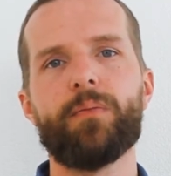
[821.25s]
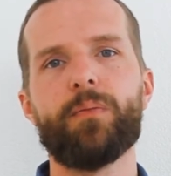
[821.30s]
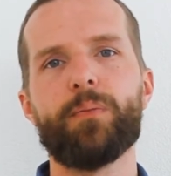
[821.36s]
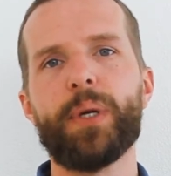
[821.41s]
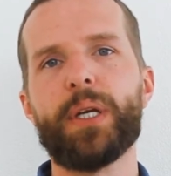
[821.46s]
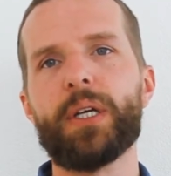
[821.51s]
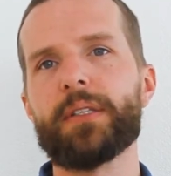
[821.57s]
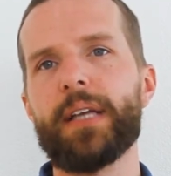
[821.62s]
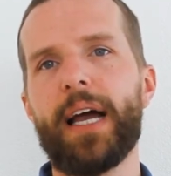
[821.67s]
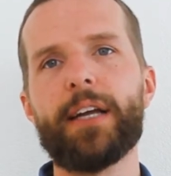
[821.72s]

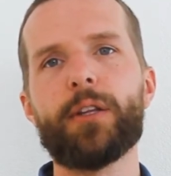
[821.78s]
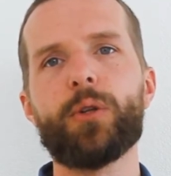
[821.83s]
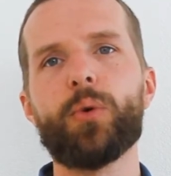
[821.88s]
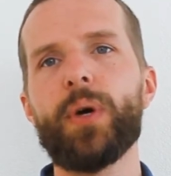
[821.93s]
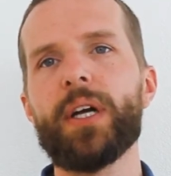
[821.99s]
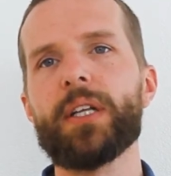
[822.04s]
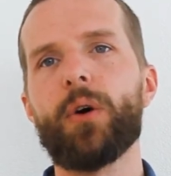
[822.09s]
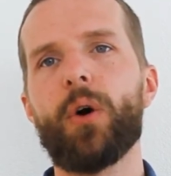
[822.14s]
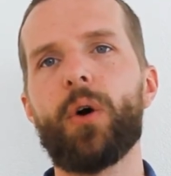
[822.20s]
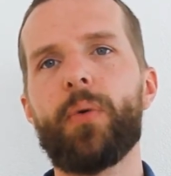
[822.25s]
because I do
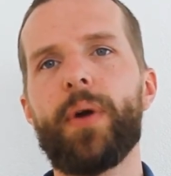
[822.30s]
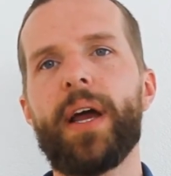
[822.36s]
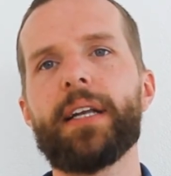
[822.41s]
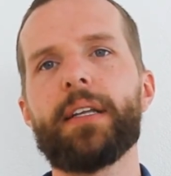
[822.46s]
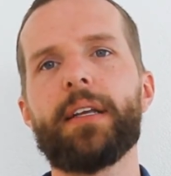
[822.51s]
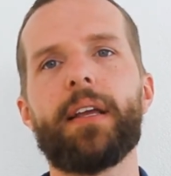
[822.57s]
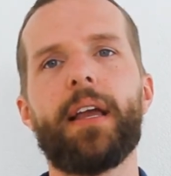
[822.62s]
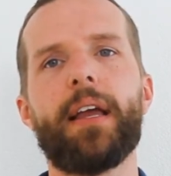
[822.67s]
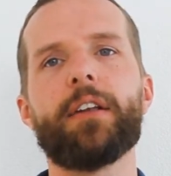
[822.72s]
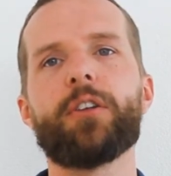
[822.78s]
it
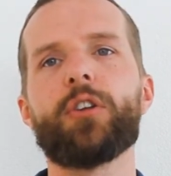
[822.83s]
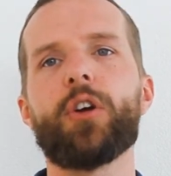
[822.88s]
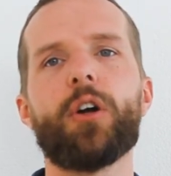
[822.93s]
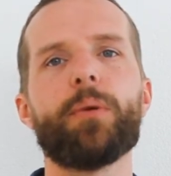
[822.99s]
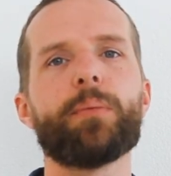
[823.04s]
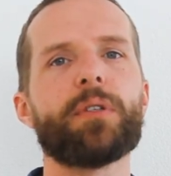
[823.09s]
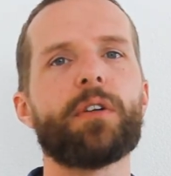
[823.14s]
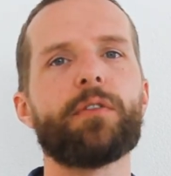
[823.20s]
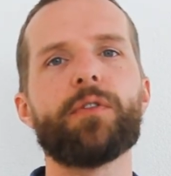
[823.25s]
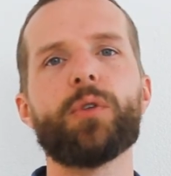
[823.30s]
already in
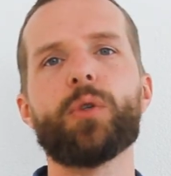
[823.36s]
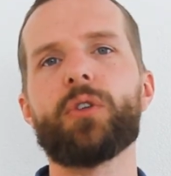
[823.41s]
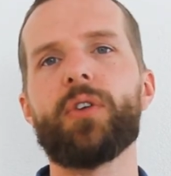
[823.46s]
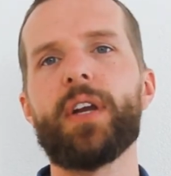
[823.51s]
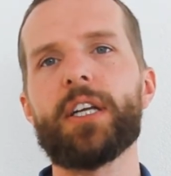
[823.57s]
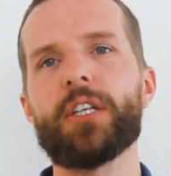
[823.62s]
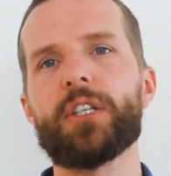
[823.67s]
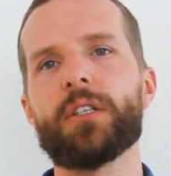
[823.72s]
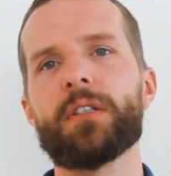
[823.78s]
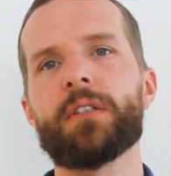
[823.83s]
terms of
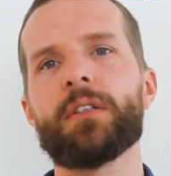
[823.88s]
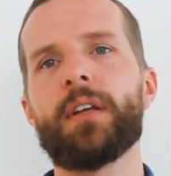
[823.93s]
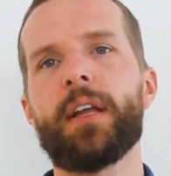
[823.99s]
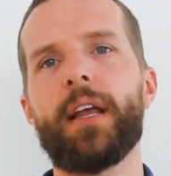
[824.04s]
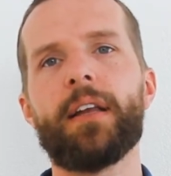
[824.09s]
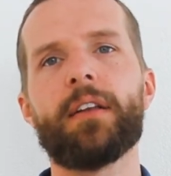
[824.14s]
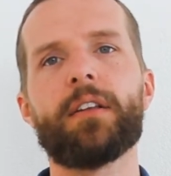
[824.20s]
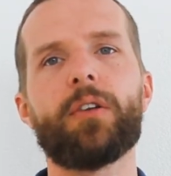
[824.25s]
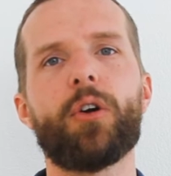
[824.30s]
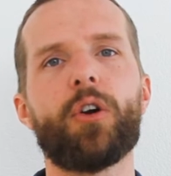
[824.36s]
nutrition,
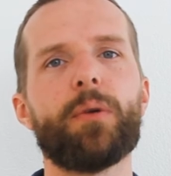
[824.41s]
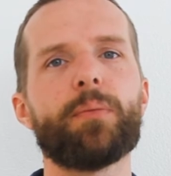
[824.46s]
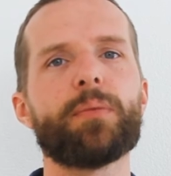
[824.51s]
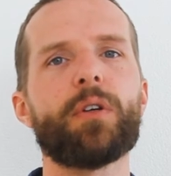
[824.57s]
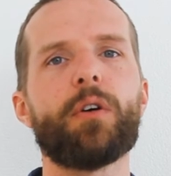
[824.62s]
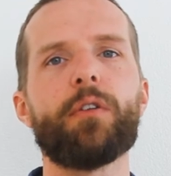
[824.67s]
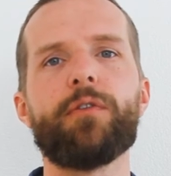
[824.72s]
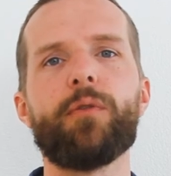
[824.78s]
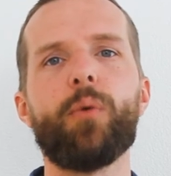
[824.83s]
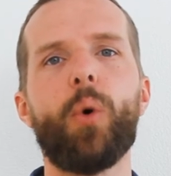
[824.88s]
in terms
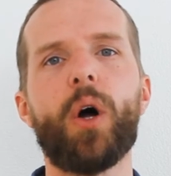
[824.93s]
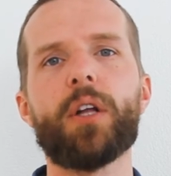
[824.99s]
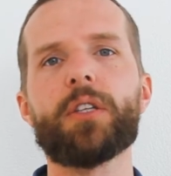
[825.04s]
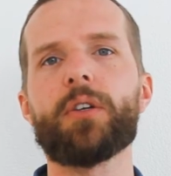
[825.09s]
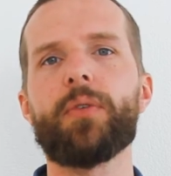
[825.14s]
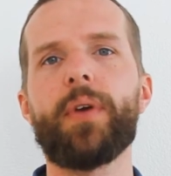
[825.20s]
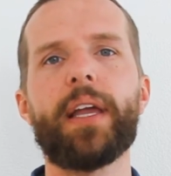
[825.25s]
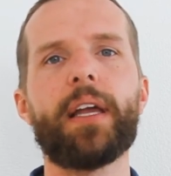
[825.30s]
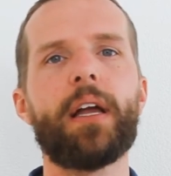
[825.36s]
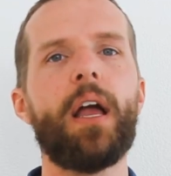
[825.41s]
of
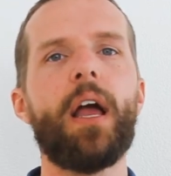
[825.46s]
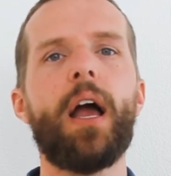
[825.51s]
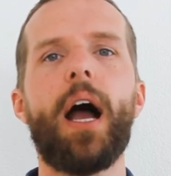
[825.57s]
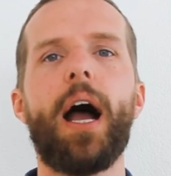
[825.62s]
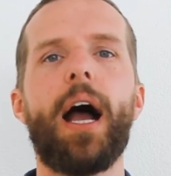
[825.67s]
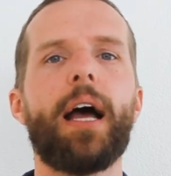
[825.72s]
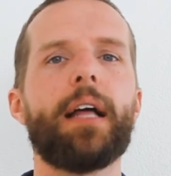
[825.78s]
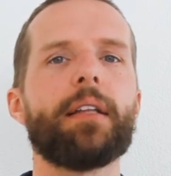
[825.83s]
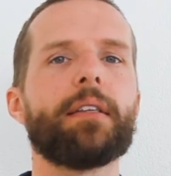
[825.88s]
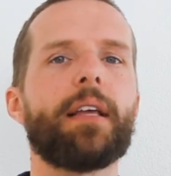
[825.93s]
watering,
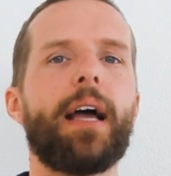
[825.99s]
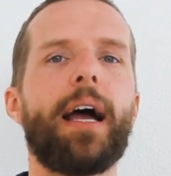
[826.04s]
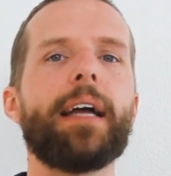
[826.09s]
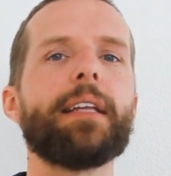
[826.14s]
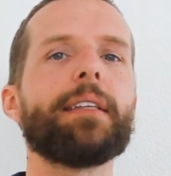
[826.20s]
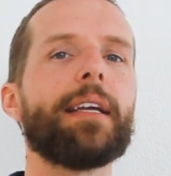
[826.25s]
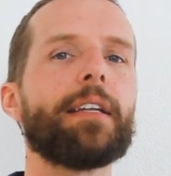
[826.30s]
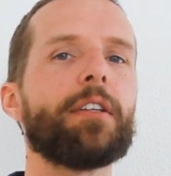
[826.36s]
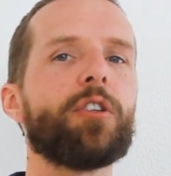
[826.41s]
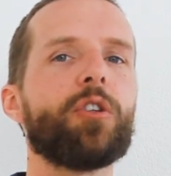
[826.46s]
and I
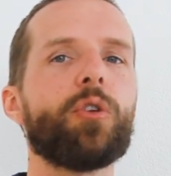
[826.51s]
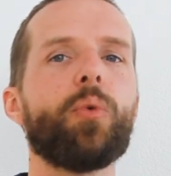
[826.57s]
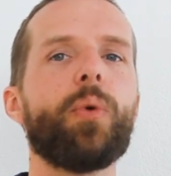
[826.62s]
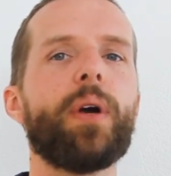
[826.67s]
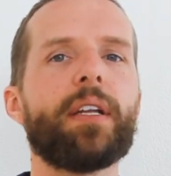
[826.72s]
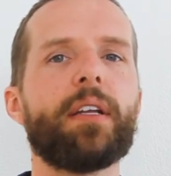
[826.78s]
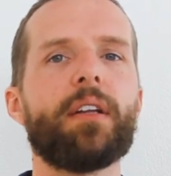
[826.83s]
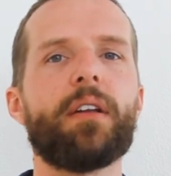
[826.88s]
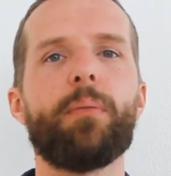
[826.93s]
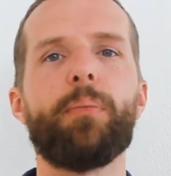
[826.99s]
didn't do
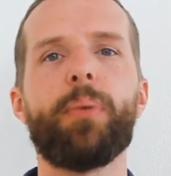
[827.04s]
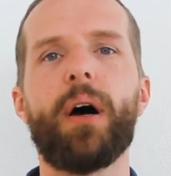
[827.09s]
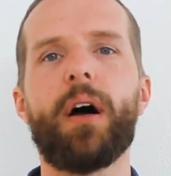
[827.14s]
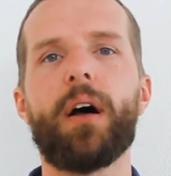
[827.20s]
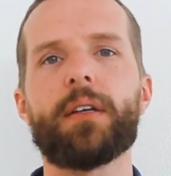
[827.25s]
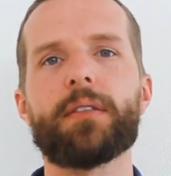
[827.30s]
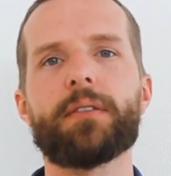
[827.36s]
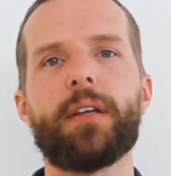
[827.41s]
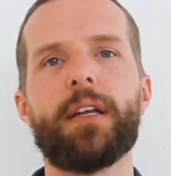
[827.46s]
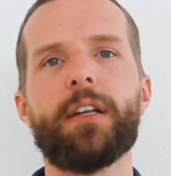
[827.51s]
it in the
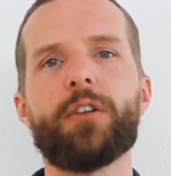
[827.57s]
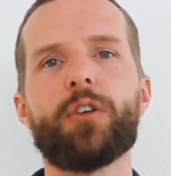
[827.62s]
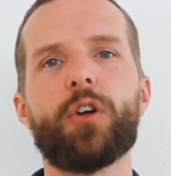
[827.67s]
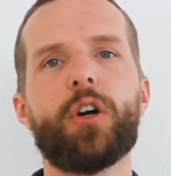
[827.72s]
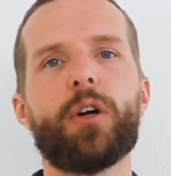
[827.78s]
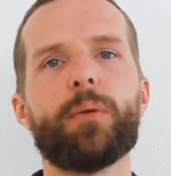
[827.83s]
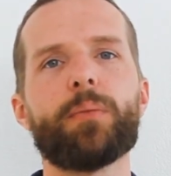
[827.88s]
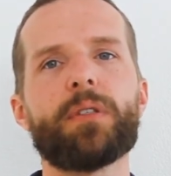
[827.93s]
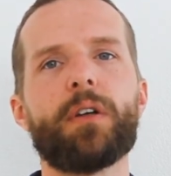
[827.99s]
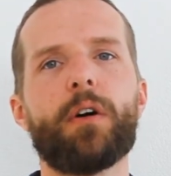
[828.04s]
past in
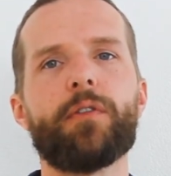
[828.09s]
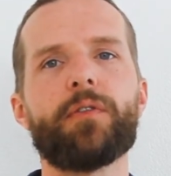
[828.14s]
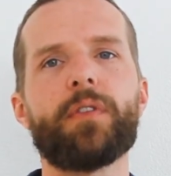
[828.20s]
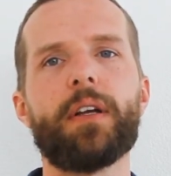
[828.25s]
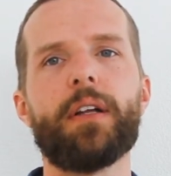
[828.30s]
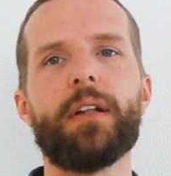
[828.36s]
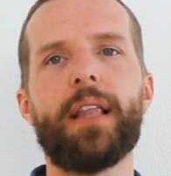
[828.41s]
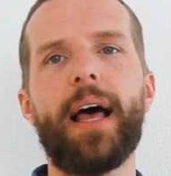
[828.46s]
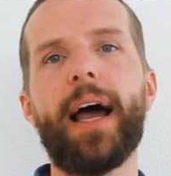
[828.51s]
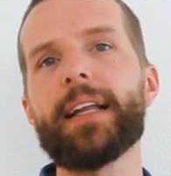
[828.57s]
terms of
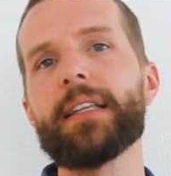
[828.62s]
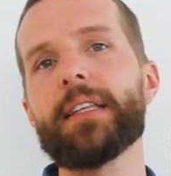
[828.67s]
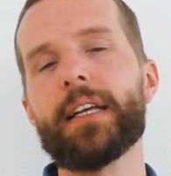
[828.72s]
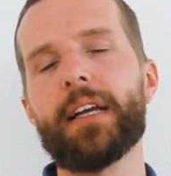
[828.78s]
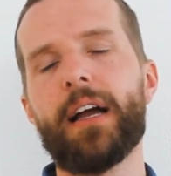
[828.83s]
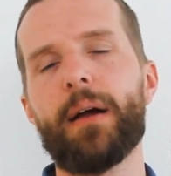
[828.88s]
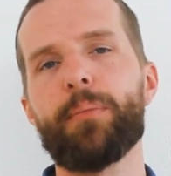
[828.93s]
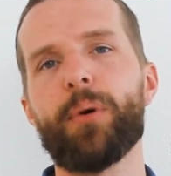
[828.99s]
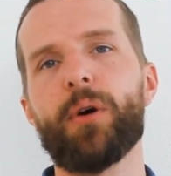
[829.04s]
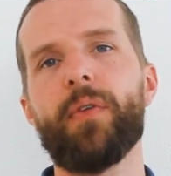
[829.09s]
the
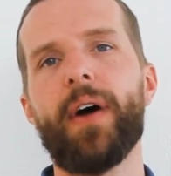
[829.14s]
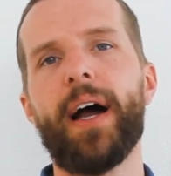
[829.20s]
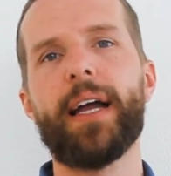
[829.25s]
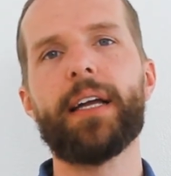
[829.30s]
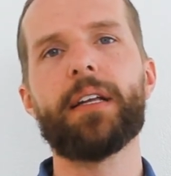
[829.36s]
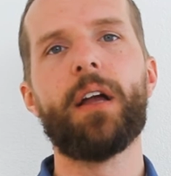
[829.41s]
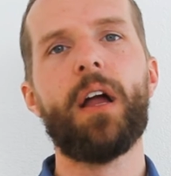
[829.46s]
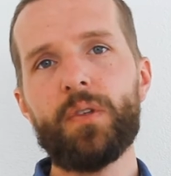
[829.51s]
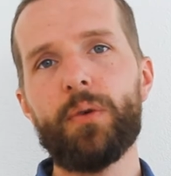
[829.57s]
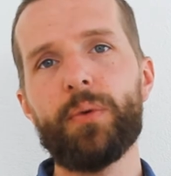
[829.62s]
lighting I provide.